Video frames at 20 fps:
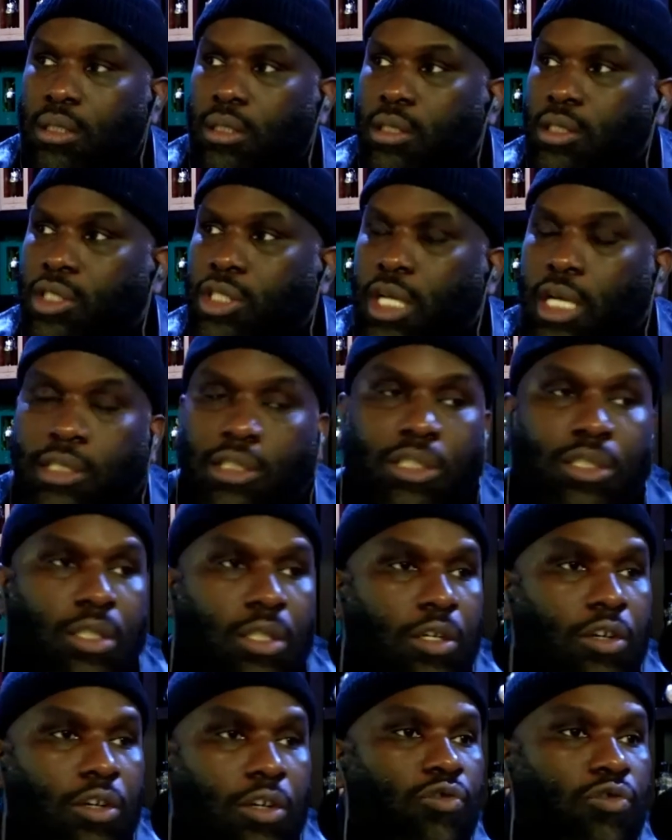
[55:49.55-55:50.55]
just
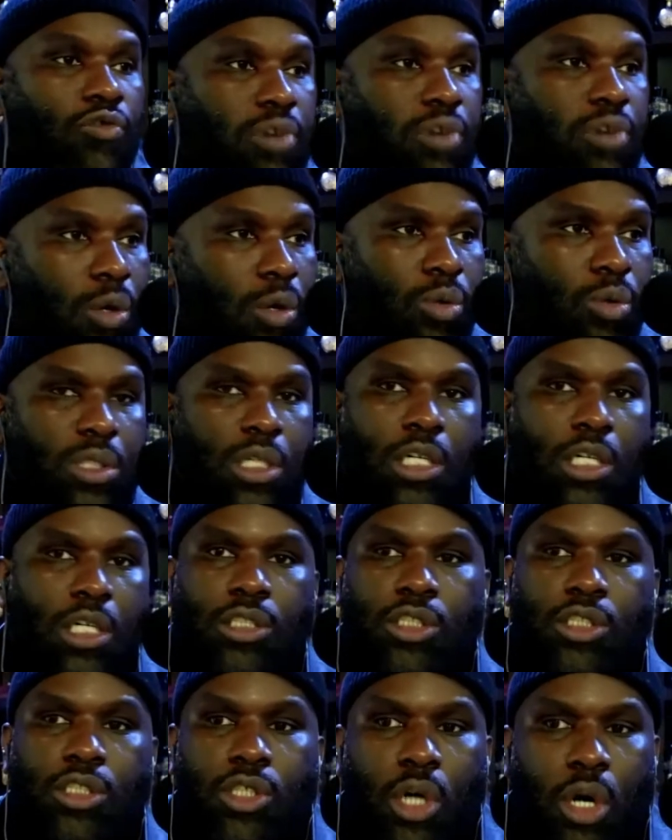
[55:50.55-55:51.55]
grown
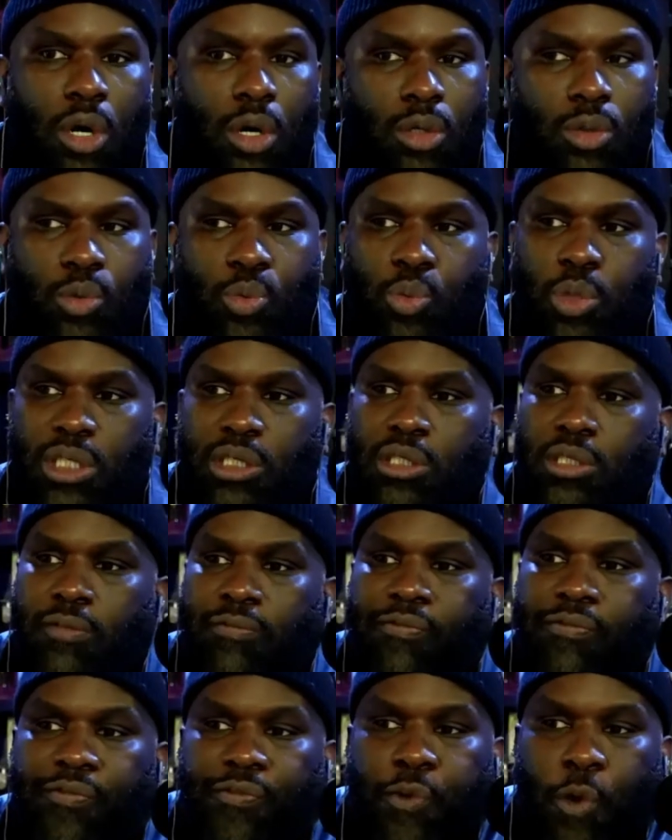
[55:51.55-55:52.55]
adult with some
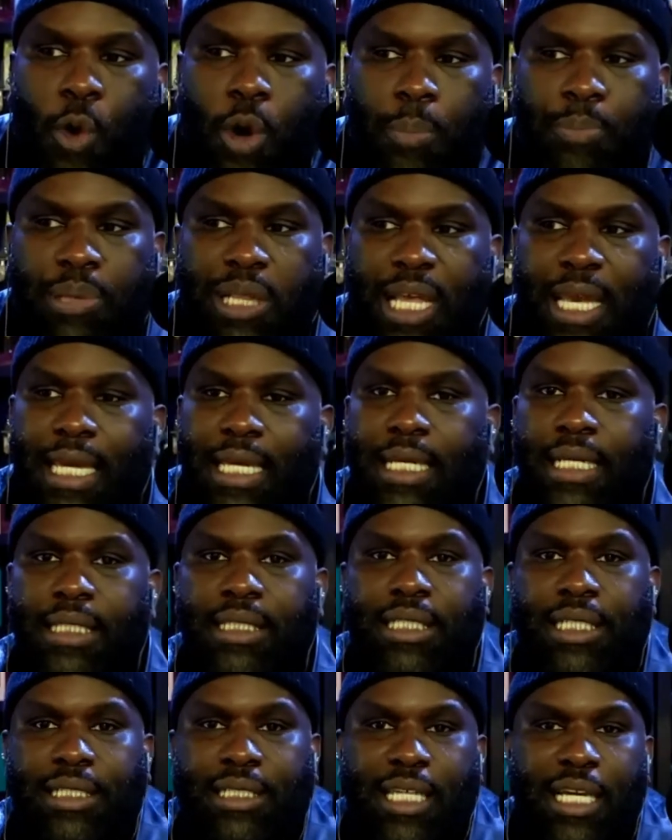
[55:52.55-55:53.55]
foreplay, this
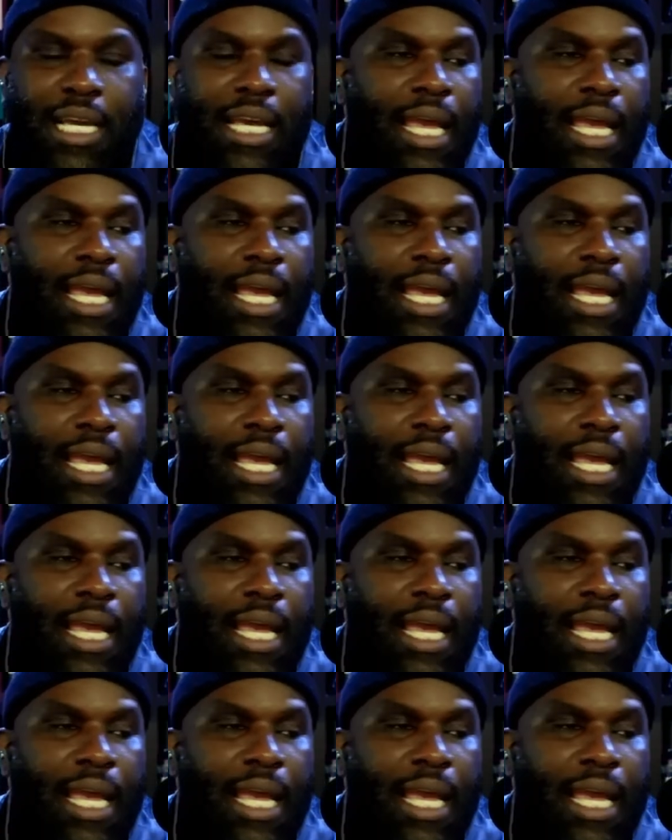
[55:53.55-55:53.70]
is,